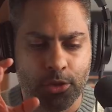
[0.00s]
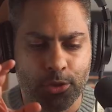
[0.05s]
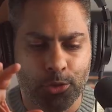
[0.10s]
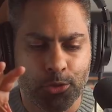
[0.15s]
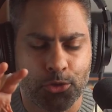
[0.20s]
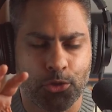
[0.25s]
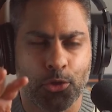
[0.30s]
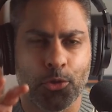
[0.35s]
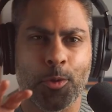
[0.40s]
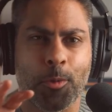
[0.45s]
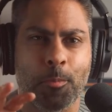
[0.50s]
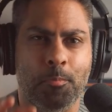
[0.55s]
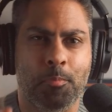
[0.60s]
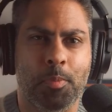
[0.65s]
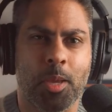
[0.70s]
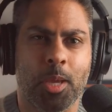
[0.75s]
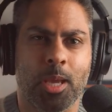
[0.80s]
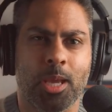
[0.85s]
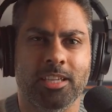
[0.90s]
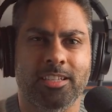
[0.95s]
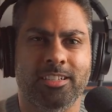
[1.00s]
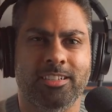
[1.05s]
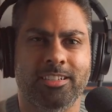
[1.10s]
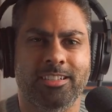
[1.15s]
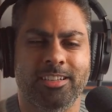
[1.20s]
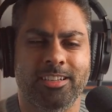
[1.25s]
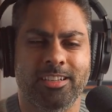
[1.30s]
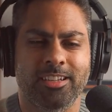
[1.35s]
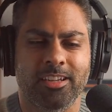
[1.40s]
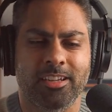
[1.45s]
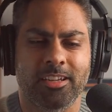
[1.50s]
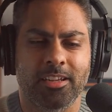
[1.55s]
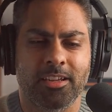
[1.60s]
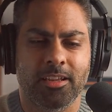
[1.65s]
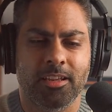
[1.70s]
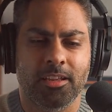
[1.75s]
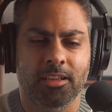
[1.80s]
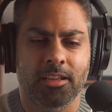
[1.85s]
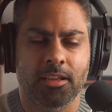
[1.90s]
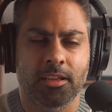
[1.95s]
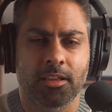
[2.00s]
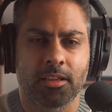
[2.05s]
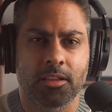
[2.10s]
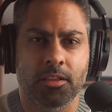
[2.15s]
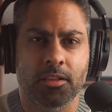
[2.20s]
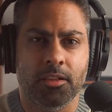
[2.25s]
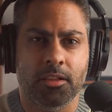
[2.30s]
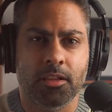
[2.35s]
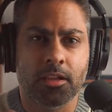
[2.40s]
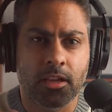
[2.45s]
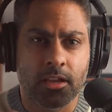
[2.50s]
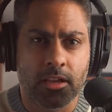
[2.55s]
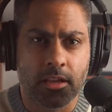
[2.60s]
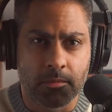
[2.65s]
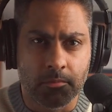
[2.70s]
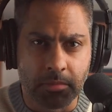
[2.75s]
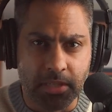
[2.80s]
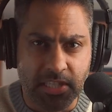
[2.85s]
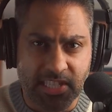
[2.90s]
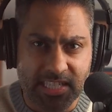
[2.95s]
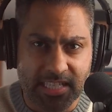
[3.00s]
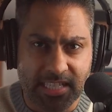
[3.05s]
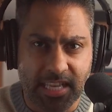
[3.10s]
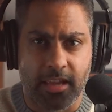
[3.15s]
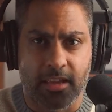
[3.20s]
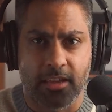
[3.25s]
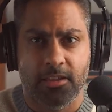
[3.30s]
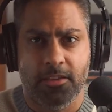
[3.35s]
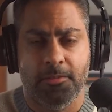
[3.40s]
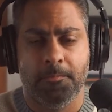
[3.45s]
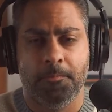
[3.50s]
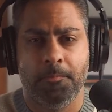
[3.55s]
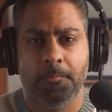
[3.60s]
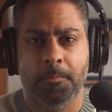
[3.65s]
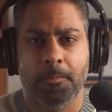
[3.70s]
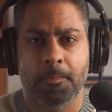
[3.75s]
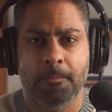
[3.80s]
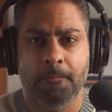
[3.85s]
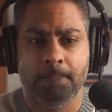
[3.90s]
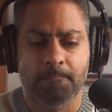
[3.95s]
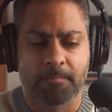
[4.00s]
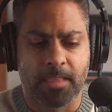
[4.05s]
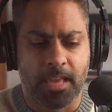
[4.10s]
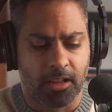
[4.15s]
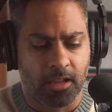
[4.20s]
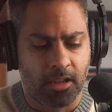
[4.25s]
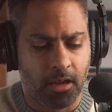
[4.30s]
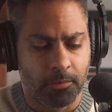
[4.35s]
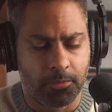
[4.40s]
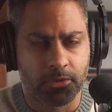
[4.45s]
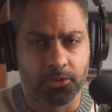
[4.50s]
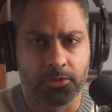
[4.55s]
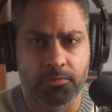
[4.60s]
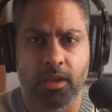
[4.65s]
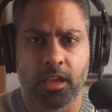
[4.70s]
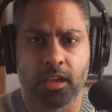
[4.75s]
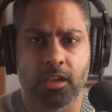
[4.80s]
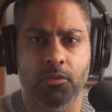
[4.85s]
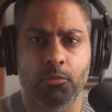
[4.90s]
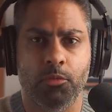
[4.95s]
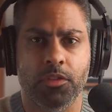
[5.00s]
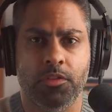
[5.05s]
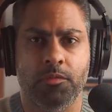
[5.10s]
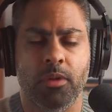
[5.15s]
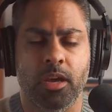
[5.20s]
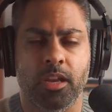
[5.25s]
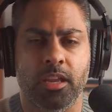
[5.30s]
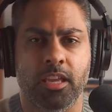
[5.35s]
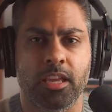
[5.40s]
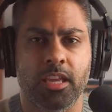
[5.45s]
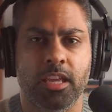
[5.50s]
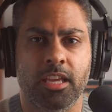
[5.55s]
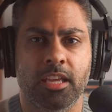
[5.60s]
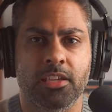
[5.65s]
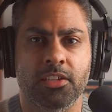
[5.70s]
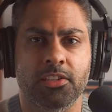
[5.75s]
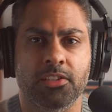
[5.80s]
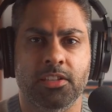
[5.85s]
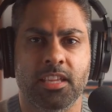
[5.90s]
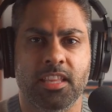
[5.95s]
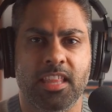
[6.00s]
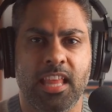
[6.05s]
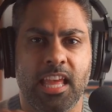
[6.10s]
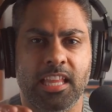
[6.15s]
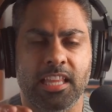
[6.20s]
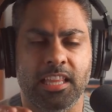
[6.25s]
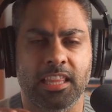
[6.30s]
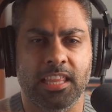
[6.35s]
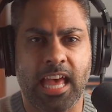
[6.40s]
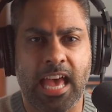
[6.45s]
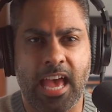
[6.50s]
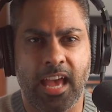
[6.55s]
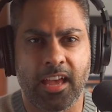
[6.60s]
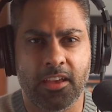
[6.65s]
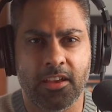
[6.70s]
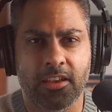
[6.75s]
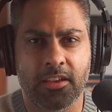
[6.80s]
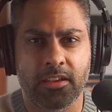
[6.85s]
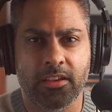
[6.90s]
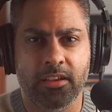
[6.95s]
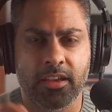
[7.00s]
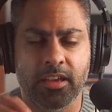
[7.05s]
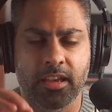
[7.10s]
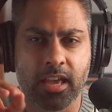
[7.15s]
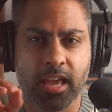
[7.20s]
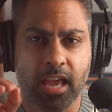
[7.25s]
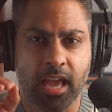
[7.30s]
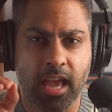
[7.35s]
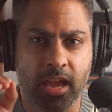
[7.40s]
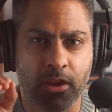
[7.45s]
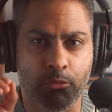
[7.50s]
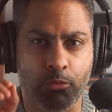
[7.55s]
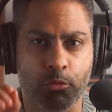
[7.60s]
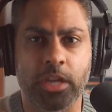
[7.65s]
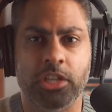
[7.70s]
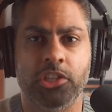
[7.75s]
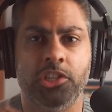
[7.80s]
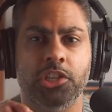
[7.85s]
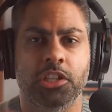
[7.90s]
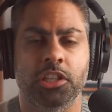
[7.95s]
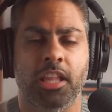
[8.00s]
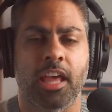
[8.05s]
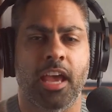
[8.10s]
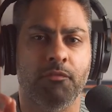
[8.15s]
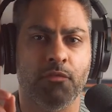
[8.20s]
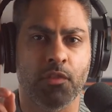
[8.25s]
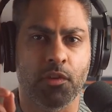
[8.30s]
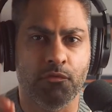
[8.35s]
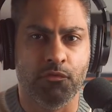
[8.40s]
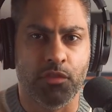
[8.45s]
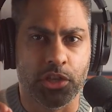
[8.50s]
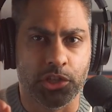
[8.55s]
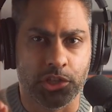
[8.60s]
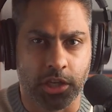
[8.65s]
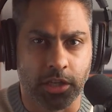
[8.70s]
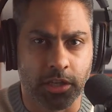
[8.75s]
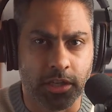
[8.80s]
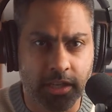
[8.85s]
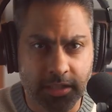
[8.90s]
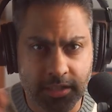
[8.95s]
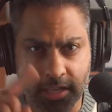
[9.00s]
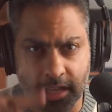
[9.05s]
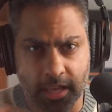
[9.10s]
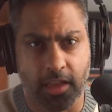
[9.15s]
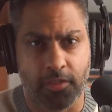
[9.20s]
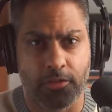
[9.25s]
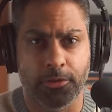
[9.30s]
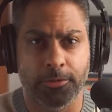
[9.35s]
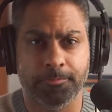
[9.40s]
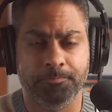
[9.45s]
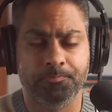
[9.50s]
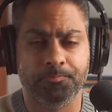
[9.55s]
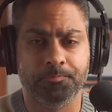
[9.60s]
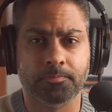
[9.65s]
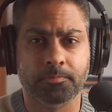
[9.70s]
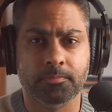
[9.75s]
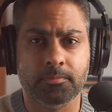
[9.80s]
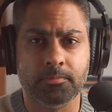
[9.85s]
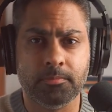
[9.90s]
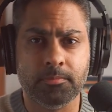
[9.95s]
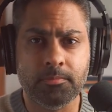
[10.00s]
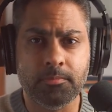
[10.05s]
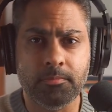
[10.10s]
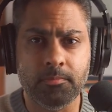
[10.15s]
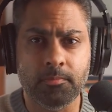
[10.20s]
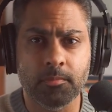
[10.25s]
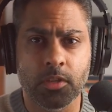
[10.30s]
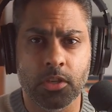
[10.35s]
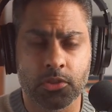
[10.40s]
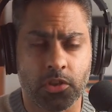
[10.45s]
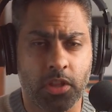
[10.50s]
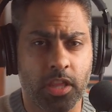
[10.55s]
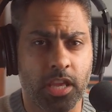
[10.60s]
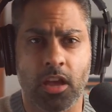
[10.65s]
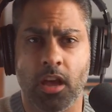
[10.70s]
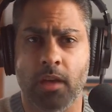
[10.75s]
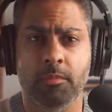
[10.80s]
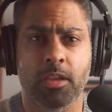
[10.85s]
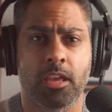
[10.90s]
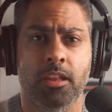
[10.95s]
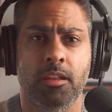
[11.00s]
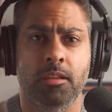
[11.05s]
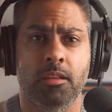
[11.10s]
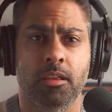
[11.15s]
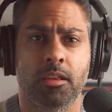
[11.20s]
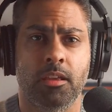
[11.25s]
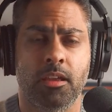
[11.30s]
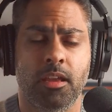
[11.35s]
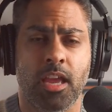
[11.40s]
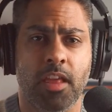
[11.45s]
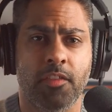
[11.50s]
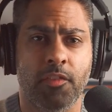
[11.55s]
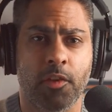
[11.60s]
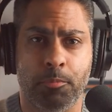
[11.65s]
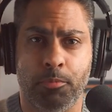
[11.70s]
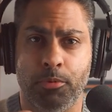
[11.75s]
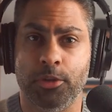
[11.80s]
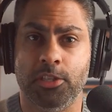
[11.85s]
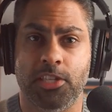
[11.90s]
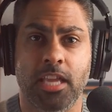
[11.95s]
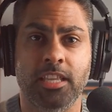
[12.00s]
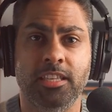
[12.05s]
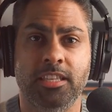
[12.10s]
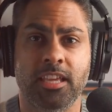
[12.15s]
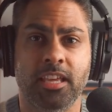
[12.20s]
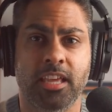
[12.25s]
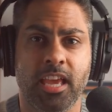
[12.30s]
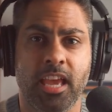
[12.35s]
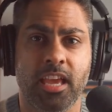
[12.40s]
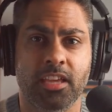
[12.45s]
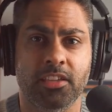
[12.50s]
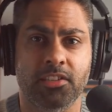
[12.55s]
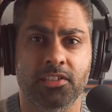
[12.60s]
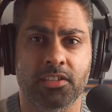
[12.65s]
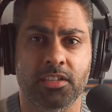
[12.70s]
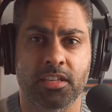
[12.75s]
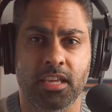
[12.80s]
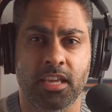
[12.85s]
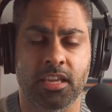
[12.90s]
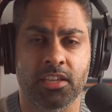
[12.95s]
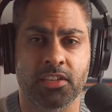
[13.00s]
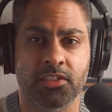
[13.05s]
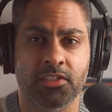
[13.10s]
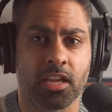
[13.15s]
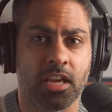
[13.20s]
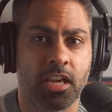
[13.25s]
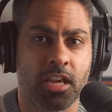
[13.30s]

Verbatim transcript: So the biggest mistake that couples make with money is they lack a rich life vision together. Mm. So they come in and their presenting case is